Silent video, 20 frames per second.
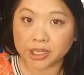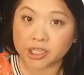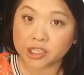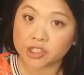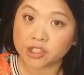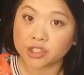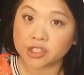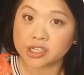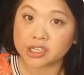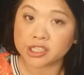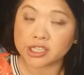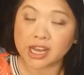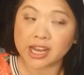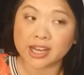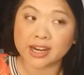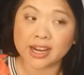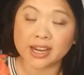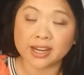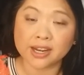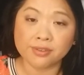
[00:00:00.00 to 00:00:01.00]
conditioner is
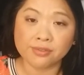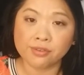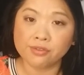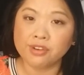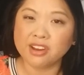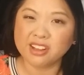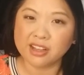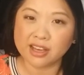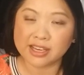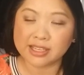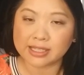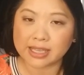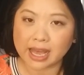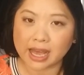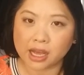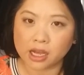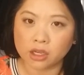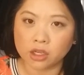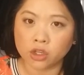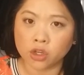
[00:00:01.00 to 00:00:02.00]
on. I never realized
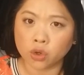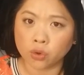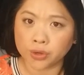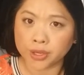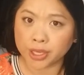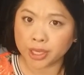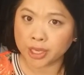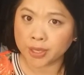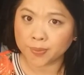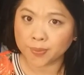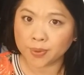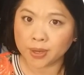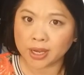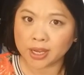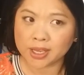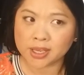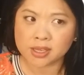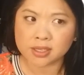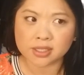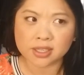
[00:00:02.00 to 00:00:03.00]
how annoying it
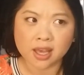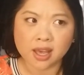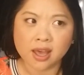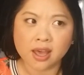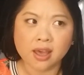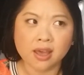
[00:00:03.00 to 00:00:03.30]
was